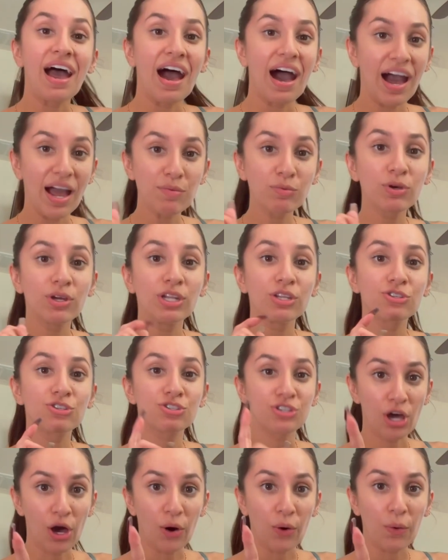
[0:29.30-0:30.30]
I'm gonna
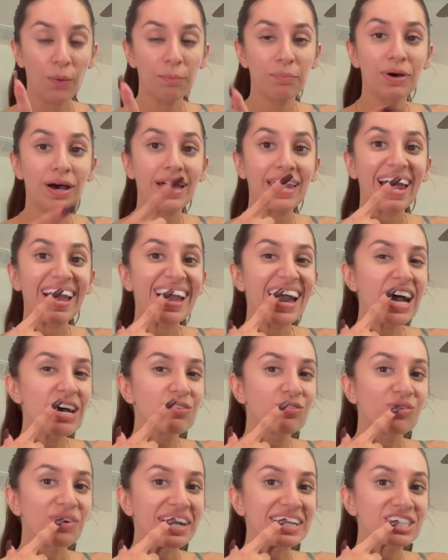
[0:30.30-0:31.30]
sew, but I
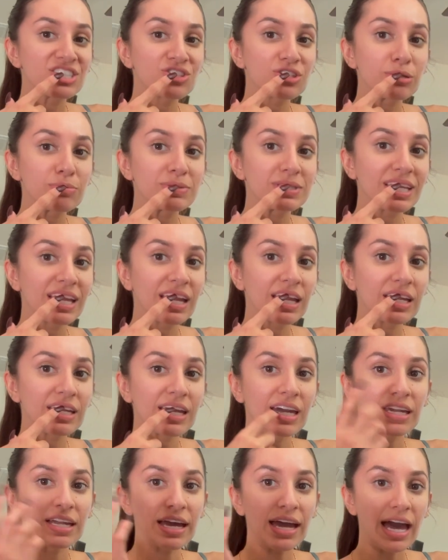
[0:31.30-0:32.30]
have white strips in
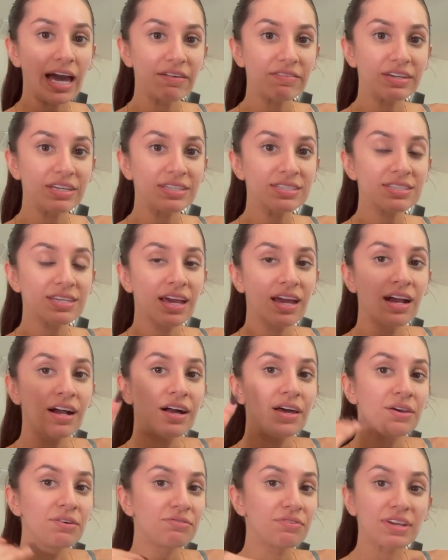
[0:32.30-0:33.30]
and I haven't
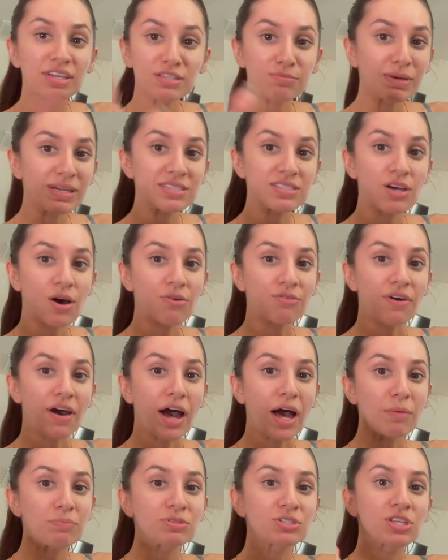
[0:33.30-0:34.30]
fix myself
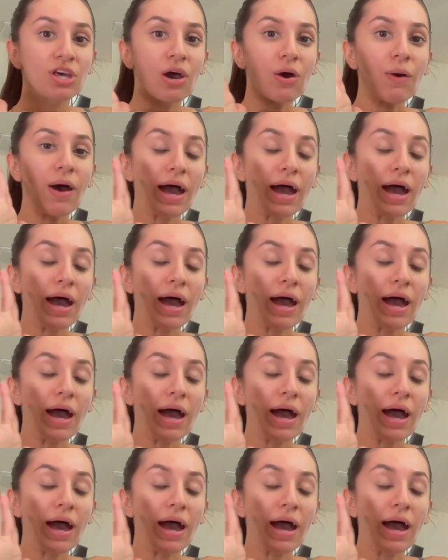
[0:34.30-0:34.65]
up. So